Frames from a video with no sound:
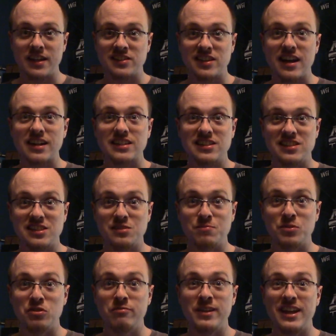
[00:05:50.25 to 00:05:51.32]
Noctis's
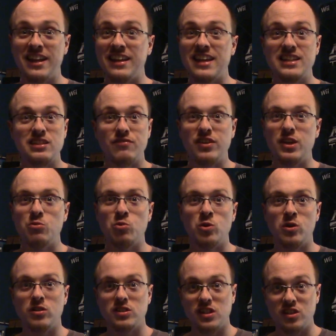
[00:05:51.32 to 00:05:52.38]
movement in case if he
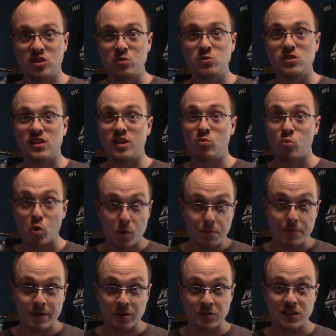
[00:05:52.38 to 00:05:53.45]
were to use the warp
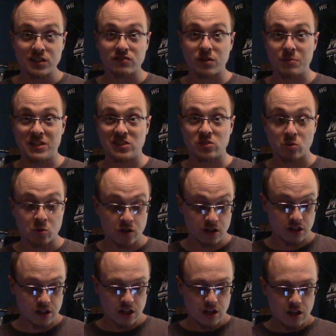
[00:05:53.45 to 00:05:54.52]
abilities from his
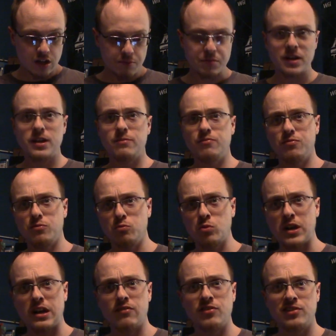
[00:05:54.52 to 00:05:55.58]
sword. But
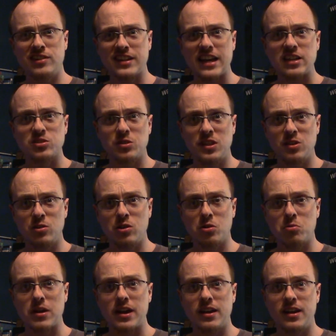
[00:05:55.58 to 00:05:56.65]
whatever Kazuhiro
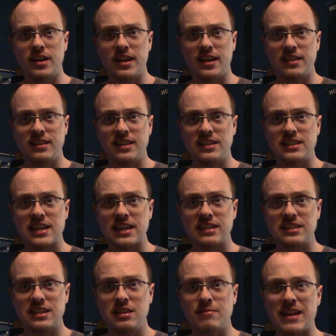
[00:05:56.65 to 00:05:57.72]
Harada and the
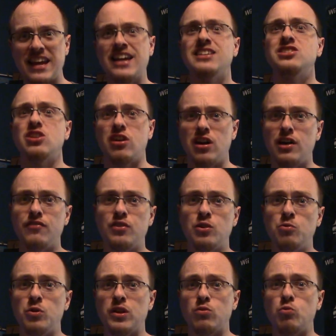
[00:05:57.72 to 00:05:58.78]
Tekken team has to
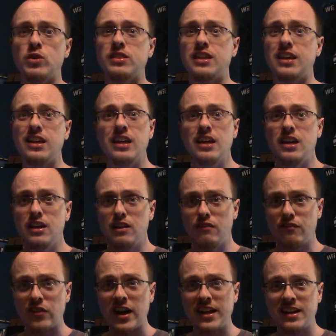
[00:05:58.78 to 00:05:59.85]
offer with what they
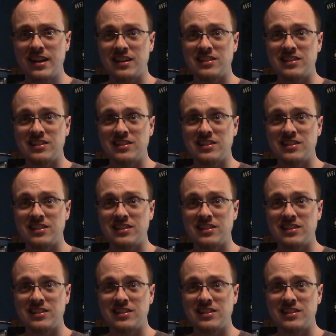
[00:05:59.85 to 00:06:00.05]
find in